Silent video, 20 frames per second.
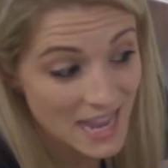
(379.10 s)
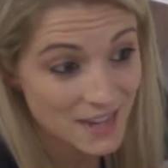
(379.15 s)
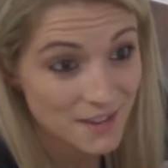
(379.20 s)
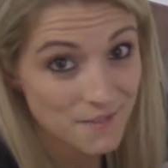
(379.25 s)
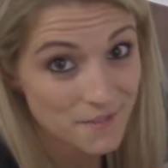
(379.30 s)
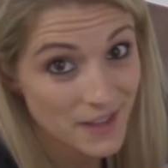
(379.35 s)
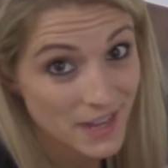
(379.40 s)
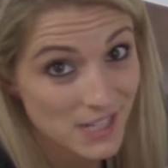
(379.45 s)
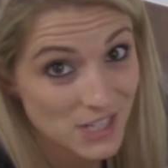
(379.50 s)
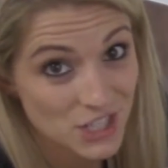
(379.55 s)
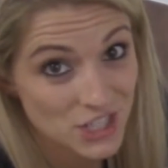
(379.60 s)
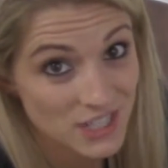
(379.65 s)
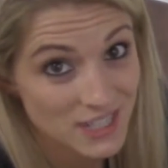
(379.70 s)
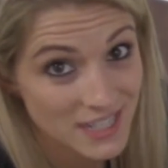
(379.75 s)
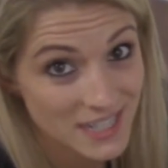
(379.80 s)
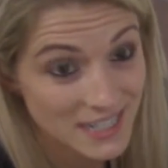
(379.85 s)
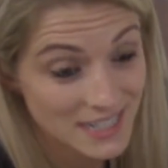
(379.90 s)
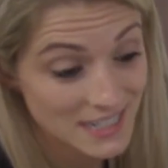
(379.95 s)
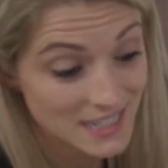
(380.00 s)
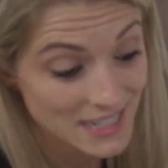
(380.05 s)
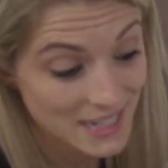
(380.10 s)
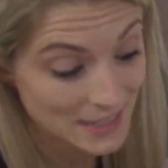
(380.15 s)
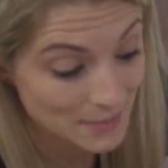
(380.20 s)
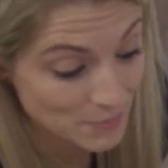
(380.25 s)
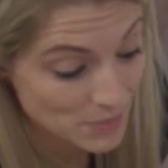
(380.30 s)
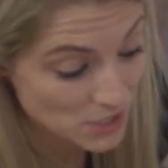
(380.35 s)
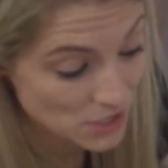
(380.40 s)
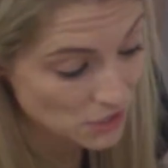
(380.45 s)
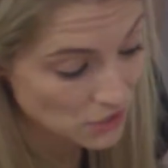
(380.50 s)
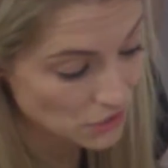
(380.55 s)
fashion
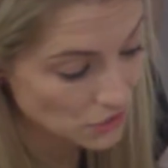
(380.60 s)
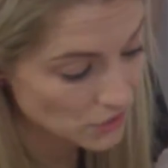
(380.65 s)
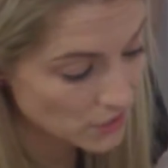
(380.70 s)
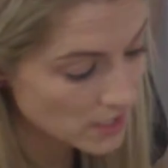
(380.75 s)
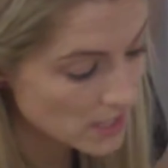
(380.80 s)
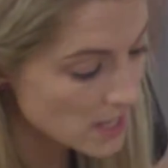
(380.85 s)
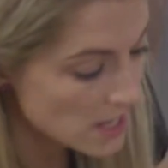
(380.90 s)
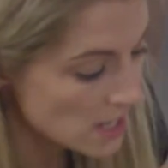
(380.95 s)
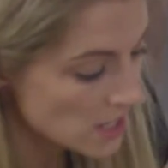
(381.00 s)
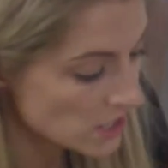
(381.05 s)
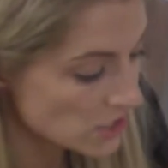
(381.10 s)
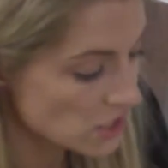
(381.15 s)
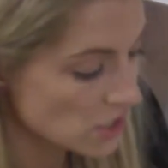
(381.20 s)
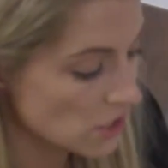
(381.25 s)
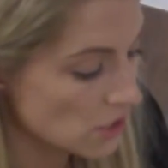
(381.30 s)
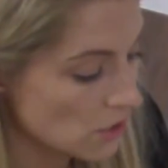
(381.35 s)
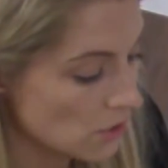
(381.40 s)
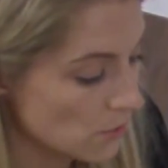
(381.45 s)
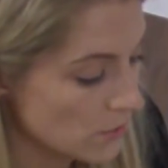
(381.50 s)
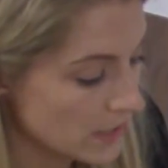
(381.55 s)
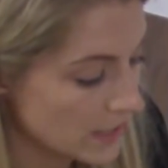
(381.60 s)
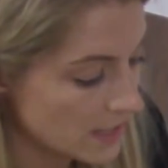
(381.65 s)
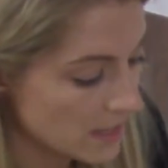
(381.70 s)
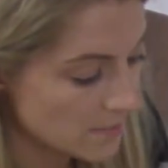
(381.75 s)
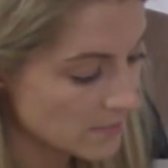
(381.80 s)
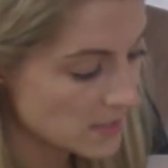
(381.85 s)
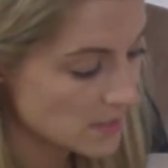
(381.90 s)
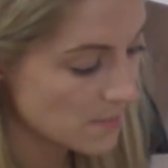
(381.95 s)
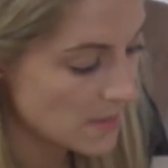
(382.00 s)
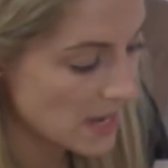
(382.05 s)
anytime soon. So when it
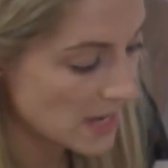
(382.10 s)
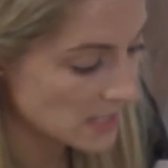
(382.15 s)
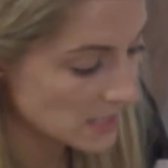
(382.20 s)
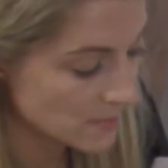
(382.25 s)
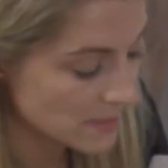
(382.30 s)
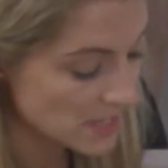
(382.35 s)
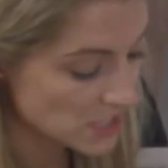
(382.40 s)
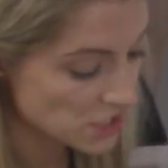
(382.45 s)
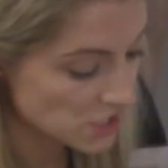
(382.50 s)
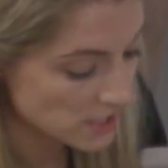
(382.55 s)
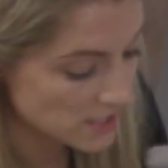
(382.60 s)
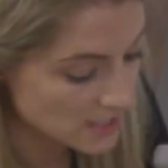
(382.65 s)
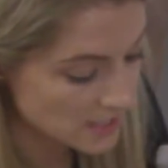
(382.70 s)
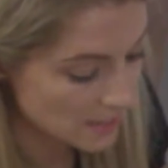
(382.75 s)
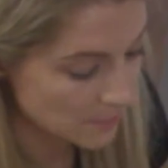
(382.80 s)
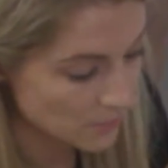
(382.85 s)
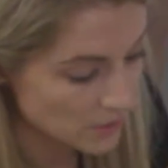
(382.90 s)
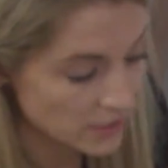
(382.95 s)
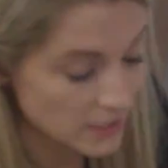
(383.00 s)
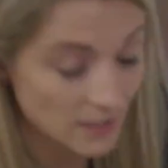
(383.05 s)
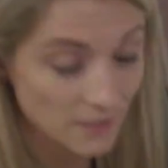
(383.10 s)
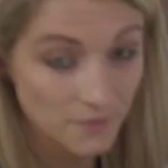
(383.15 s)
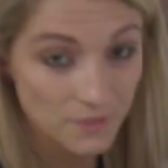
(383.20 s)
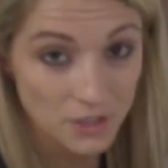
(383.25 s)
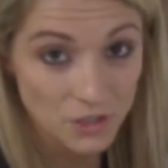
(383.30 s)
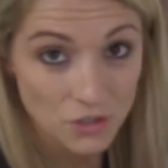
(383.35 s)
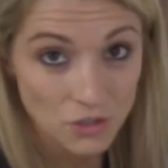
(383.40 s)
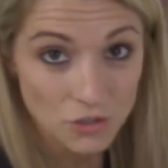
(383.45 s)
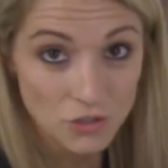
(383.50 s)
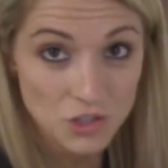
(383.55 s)
comes to backsplashes, I'm looking
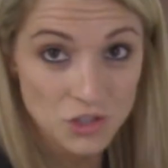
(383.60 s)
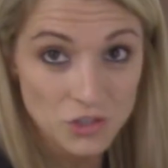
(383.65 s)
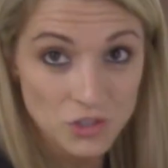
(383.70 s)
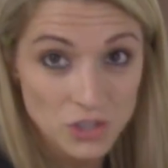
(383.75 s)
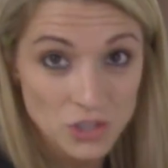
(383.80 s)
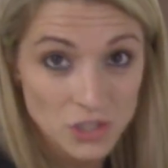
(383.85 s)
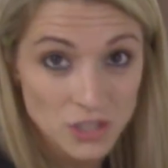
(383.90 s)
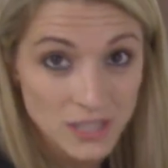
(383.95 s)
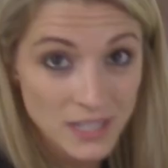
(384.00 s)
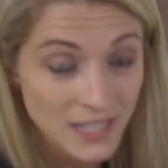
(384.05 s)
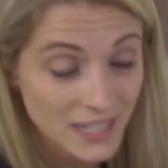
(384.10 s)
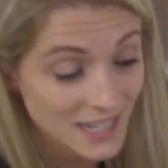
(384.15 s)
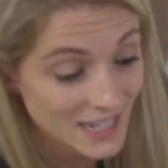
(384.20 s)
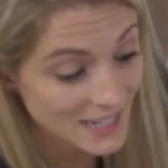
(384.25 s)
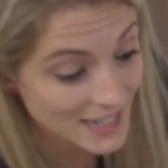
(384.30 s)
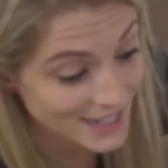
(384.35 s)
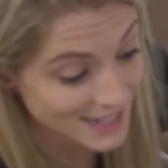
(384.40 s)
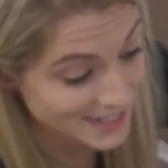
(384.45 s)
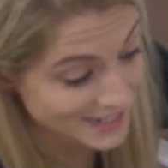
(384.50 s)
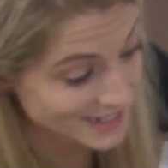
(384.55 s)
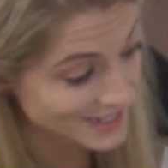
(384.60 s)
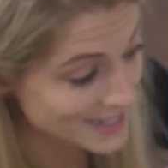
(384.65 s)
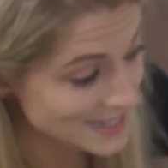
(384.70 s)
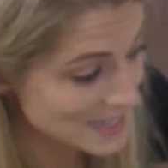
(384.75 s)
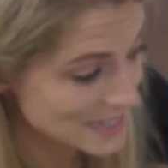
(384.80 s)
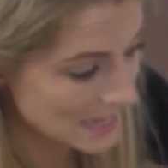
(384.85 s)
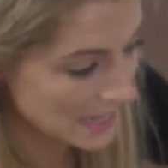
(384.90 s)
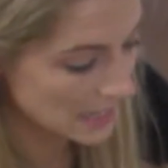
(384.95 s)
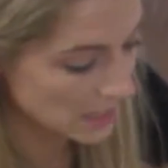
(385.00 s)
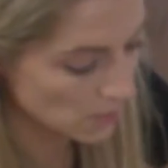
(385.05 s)
for neutral and
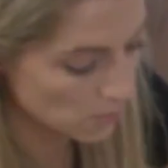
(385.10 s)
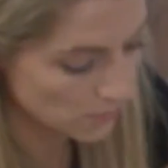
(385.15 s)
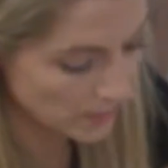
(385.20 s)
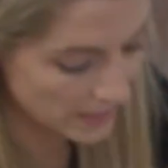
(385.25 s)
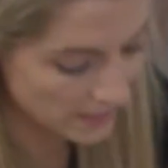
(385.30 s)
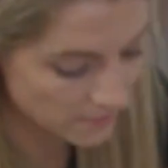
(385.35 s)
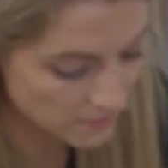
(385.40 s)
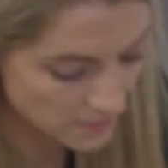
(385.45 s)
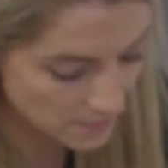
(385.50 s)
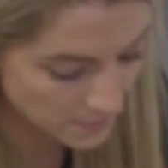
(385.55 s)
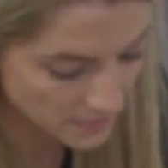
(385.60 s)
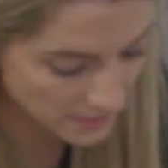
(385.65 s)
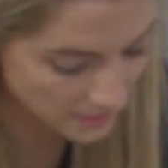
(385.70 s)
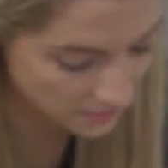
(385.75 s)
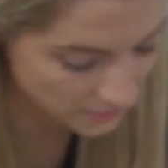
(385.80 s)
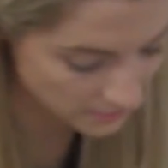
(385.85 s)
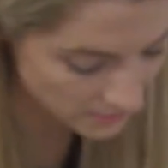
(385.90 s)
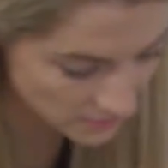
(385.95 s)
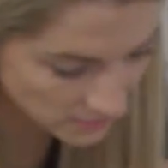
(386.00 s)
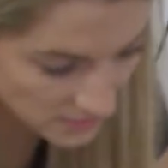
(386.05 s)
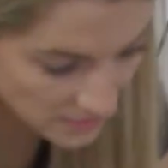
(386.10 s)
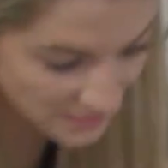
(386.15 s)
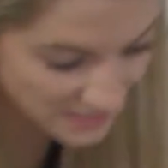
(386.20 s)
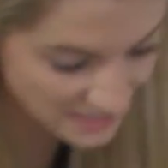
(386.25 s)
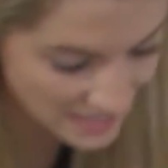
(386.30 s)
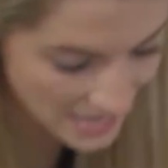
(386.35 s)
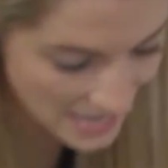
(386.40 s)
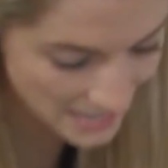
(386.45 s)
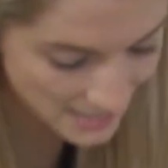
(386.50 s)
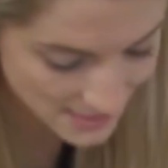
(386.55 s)
staying away from the
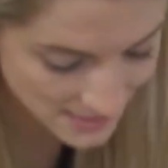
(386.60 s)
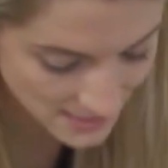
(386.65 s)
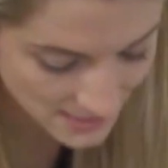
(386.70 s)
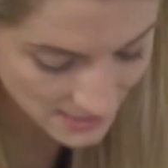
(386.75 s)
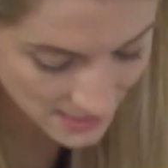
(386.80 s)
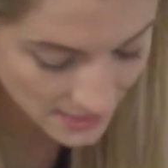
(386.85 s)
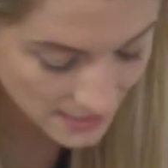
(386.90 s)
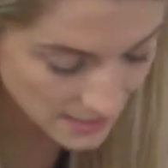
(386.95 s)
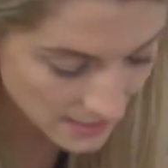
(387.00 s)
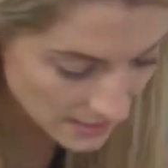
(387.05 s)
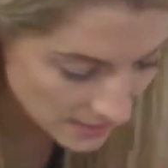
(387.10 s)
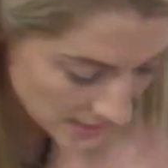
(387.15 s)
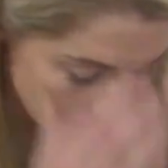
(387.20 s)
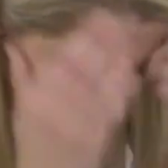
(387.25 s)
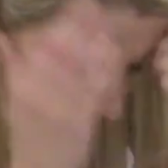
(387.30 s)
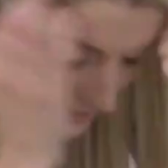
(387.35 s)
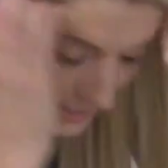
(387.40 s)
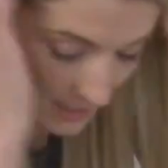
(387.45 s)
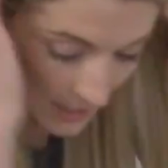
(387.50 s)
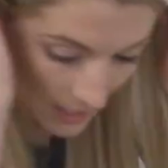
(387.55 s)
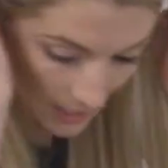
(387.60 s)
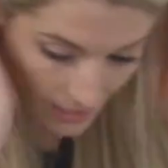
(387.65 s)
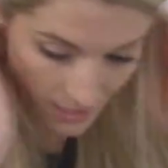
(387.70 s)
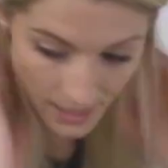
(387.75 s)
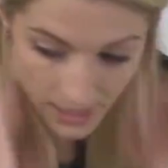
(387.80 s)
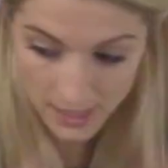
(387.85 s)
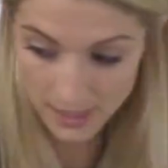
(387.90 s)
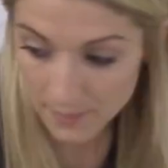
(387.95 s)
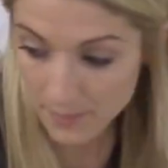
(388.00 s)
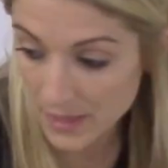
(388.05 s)
glass.
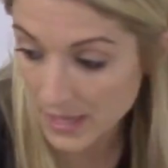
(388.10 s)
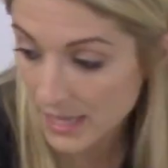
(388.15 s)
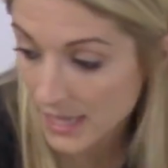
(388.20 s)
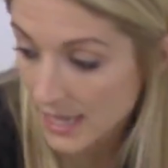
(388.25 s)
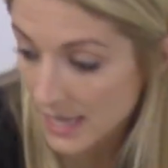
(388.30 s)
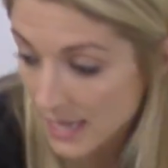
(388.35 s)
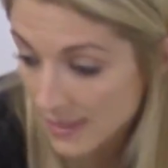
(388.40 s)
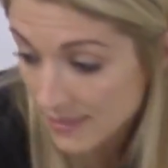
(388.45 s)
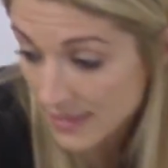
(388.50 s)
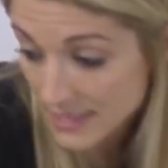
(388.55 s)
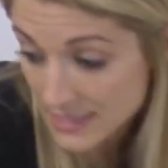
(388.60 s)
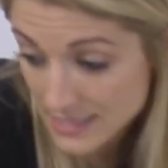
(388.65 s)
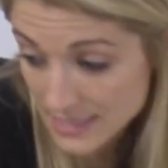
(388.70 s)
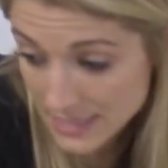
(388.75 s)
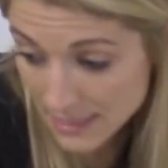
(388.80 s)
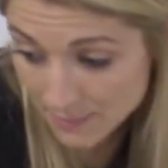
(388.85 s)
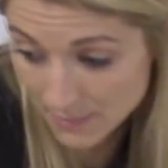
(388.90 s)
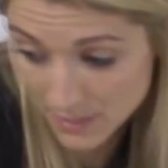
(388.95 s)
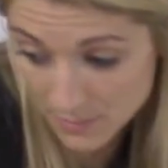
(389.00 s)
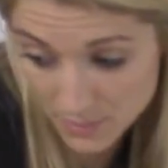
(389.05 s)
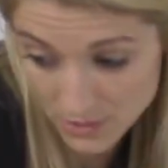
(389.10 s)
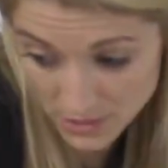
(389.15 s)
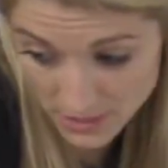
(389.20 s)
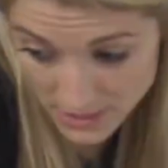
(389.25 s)
And then step number